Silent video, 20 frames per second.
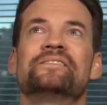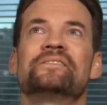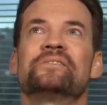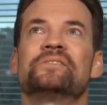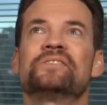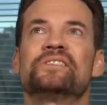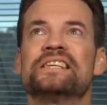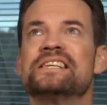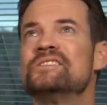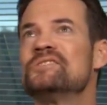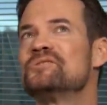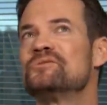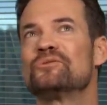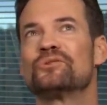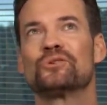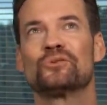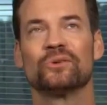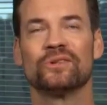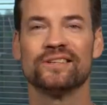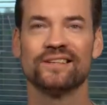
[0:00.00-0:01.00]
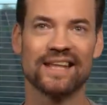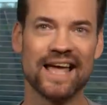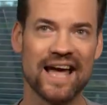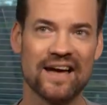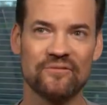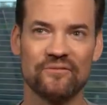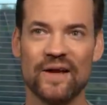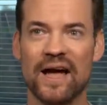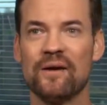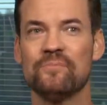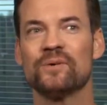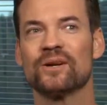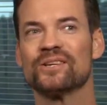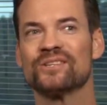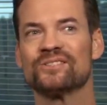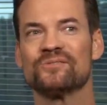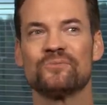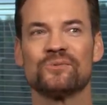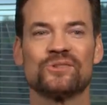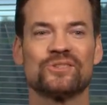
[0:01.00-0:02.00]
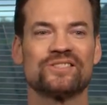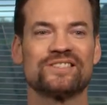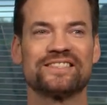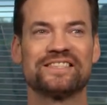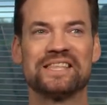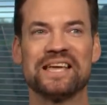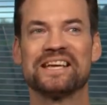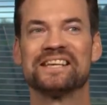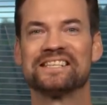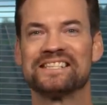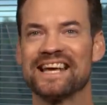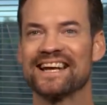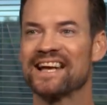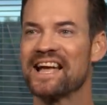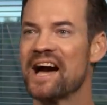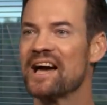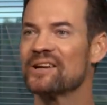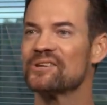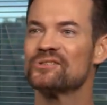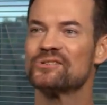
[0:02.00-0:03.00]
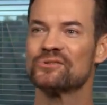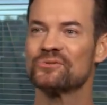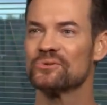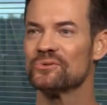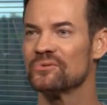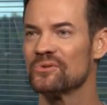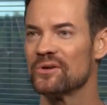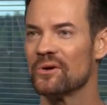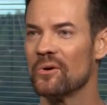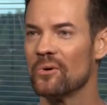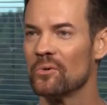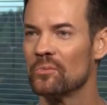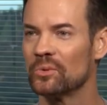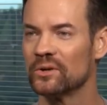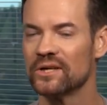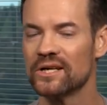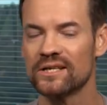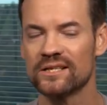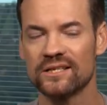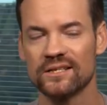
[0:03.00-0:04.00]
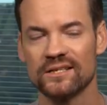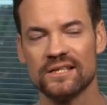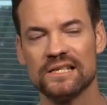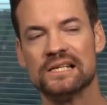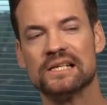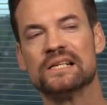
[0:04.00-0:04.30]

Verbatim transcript: scenes you shouldn't laugh at because it was things that got us through the whole production. Wow.